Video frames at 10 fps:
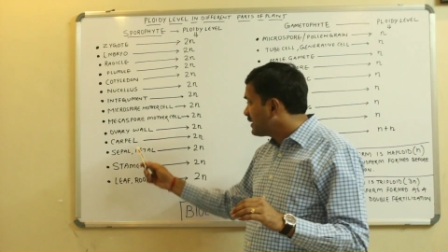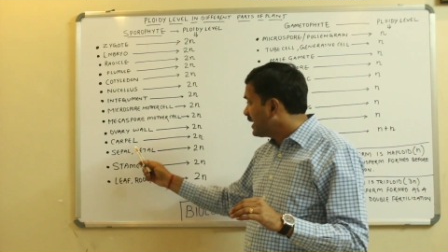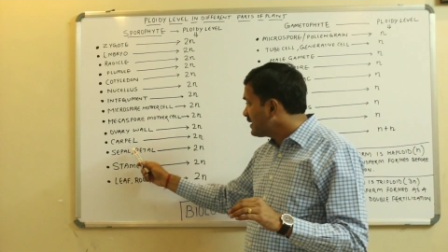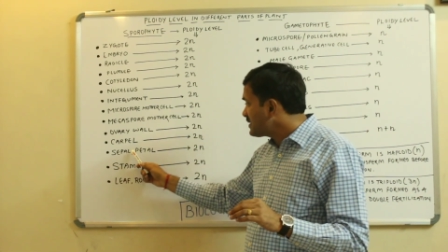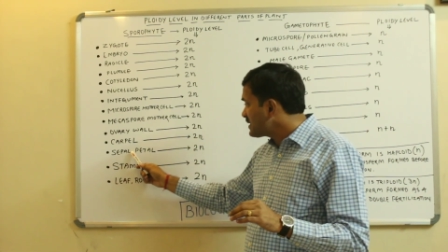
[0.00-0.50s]

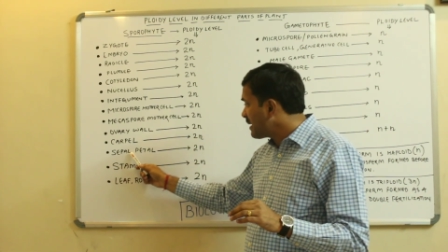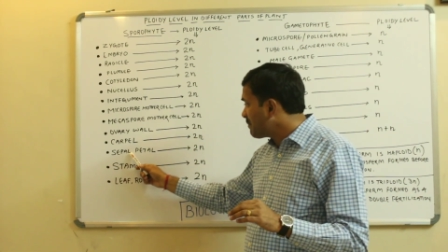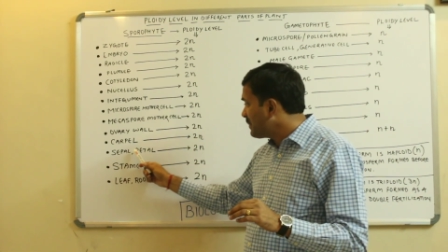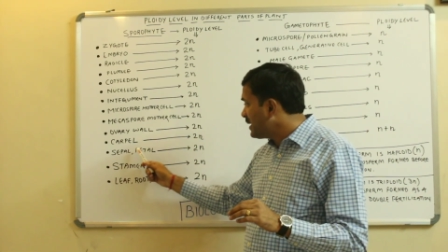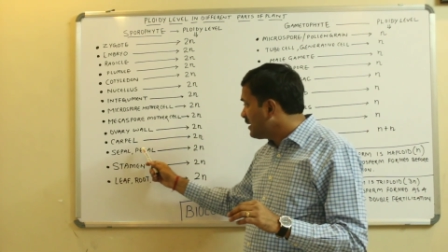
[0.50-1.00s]
that is
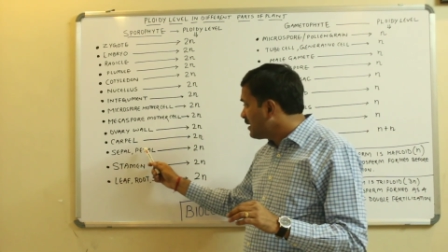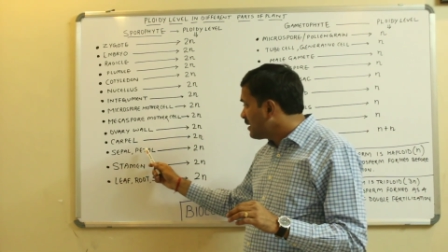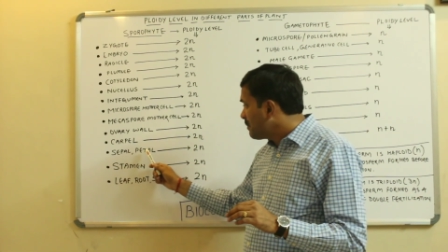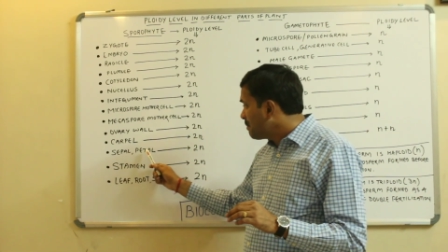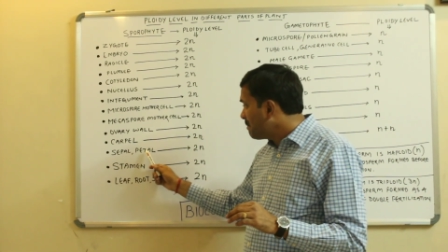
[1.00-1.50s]
sepal,
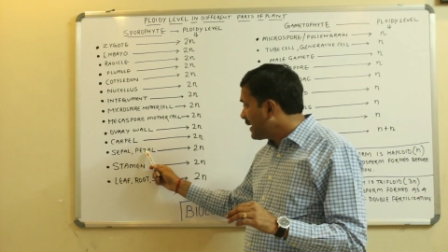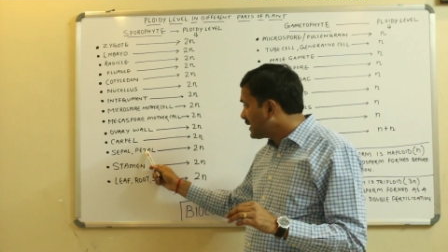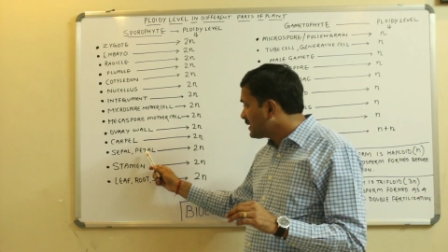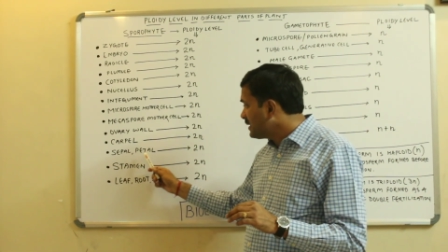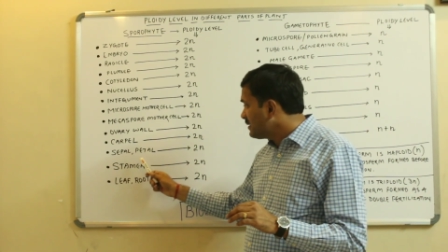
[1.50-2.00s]

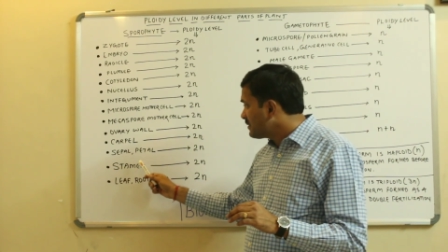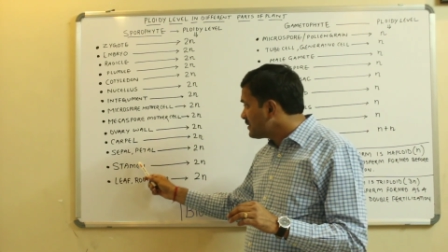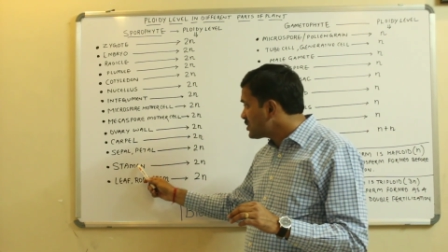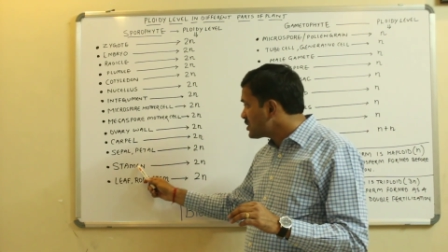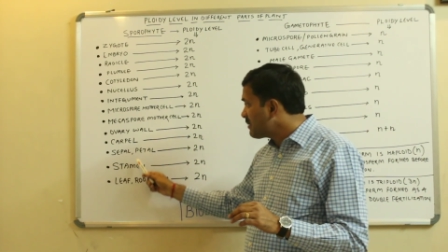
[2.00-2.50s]
petal,
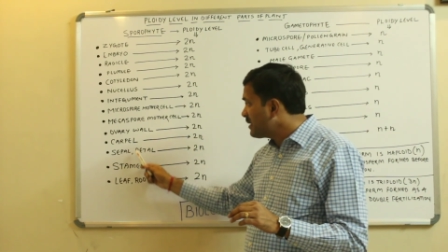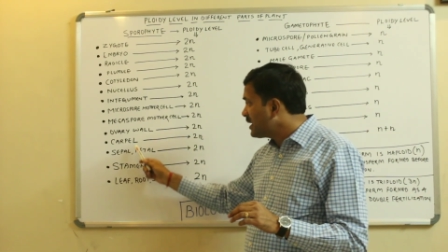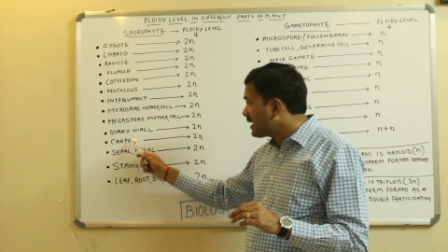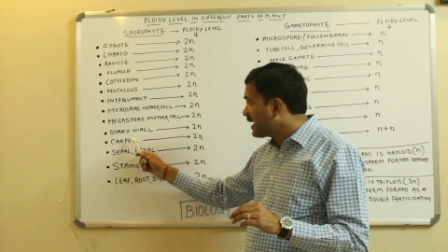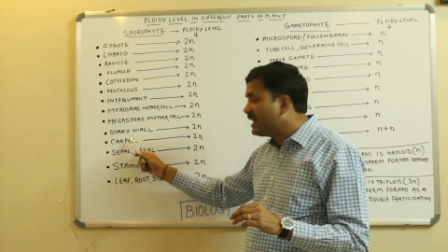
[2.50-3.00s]

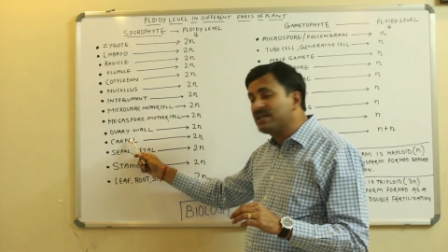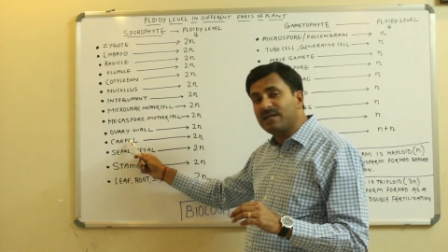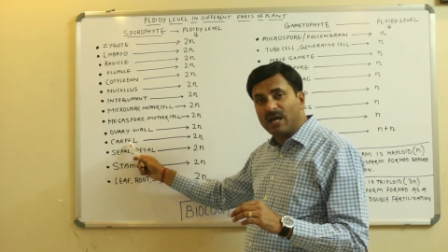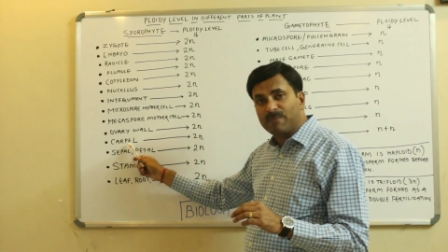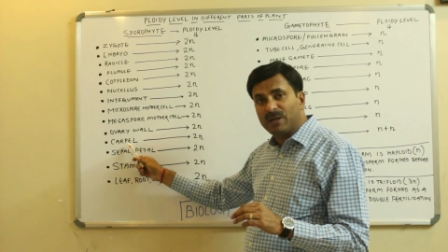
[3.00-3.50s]
stamen
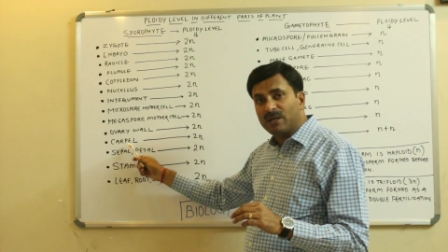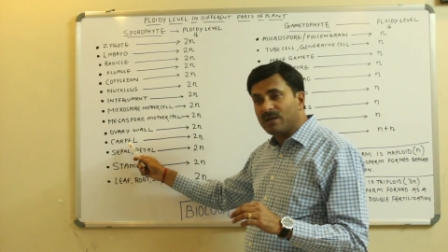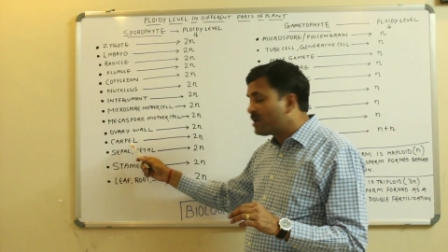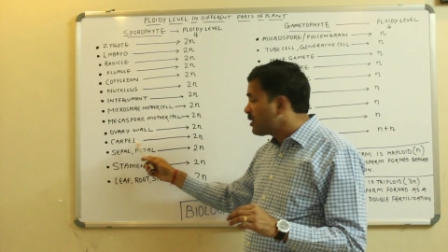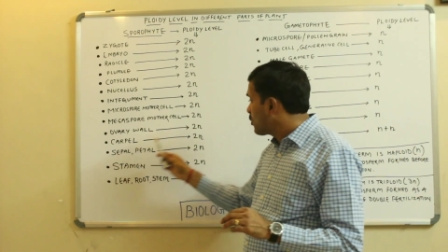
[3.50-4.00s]
and carpel,
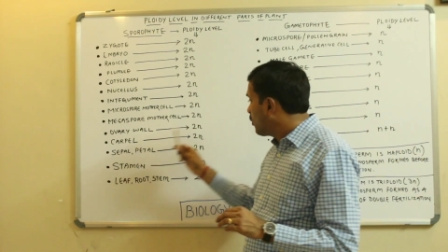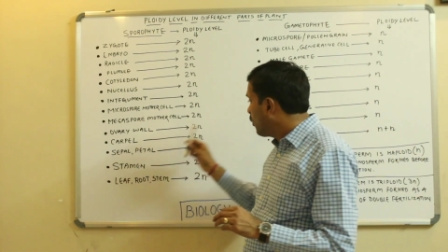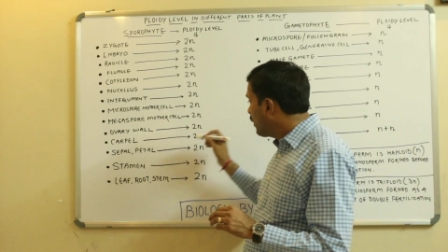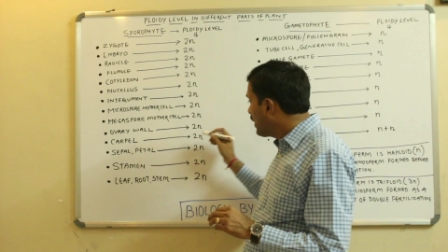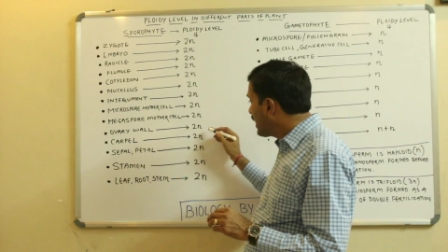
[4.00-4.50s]

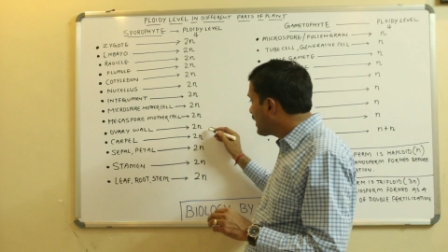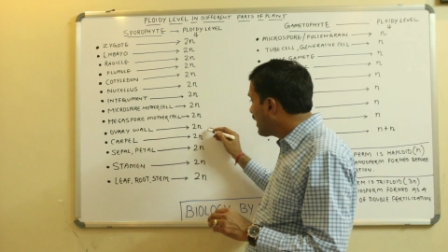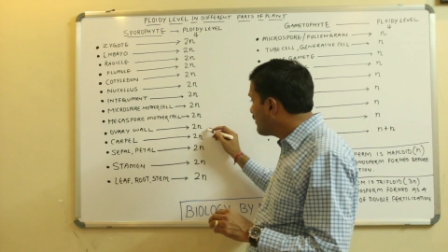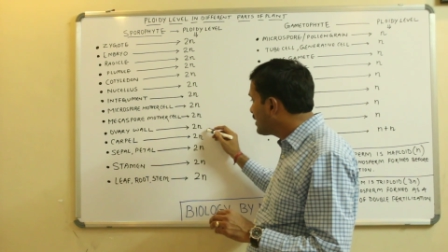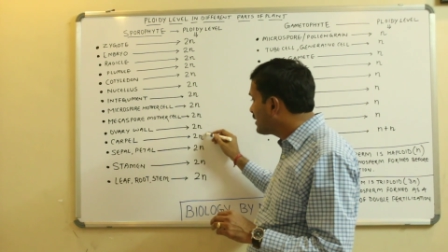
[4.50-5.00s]
all are
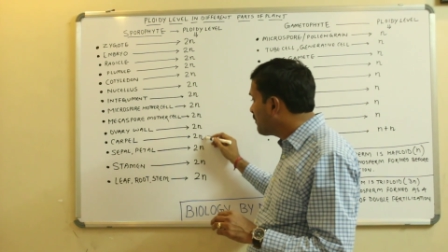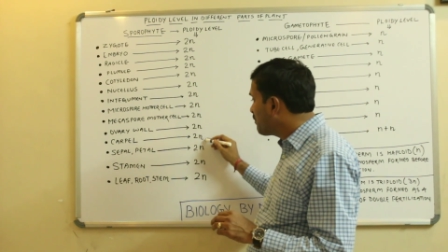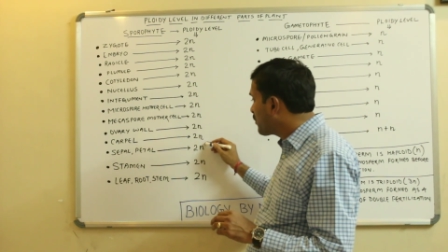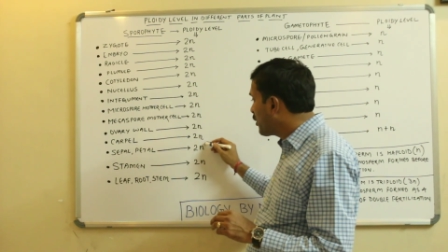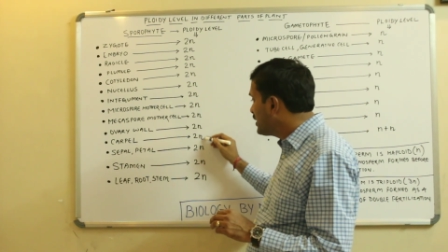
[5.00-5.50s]
having the
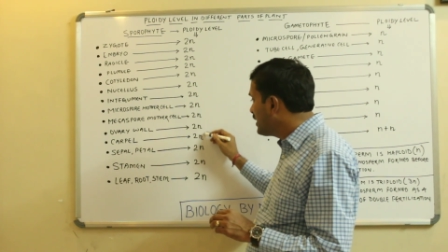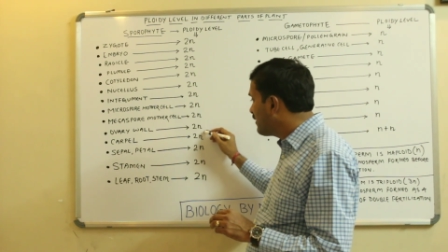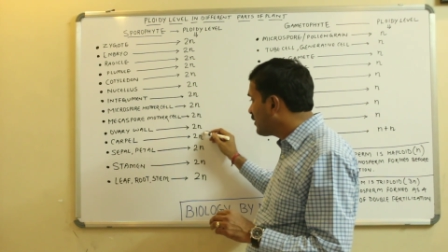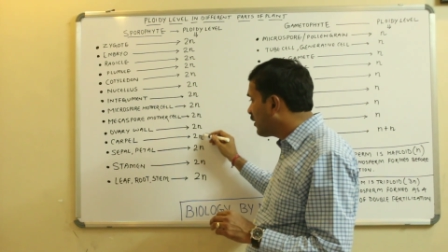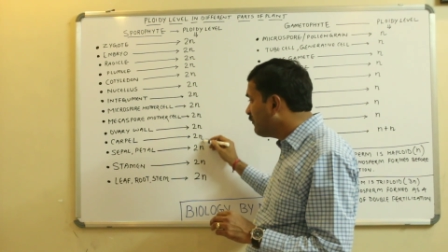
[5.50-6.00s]
ploidy
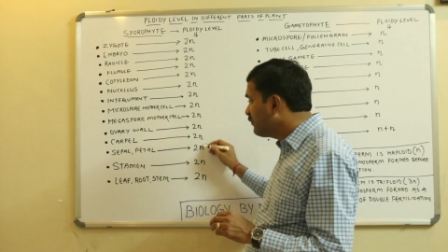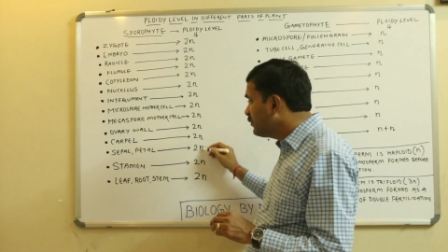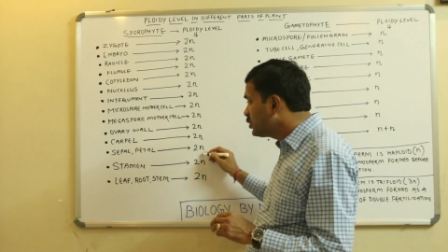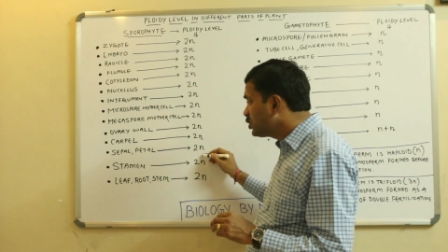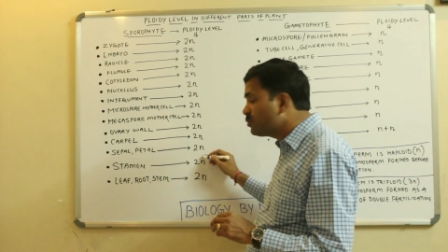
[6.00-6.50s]
level
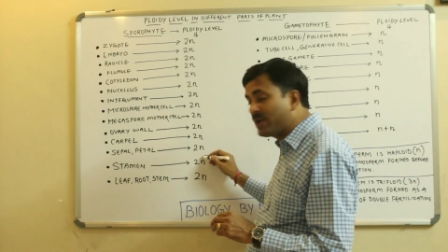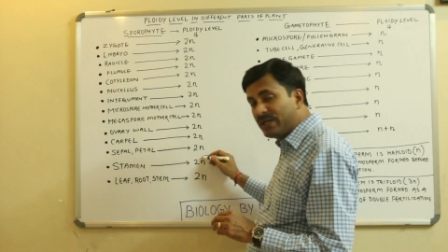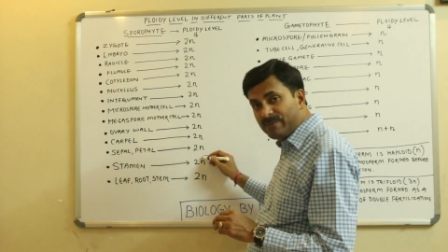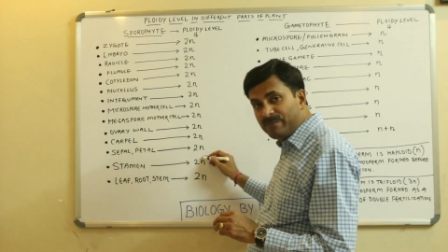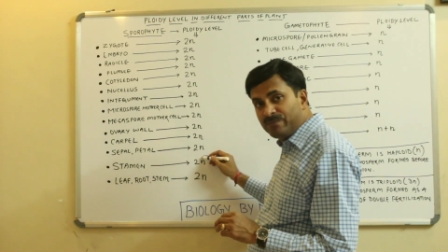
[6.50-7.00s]
of
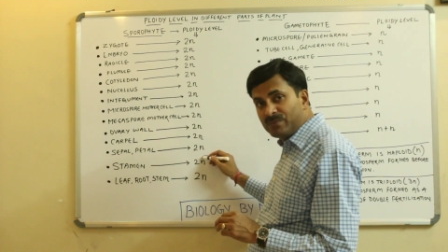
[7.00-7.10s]
2n.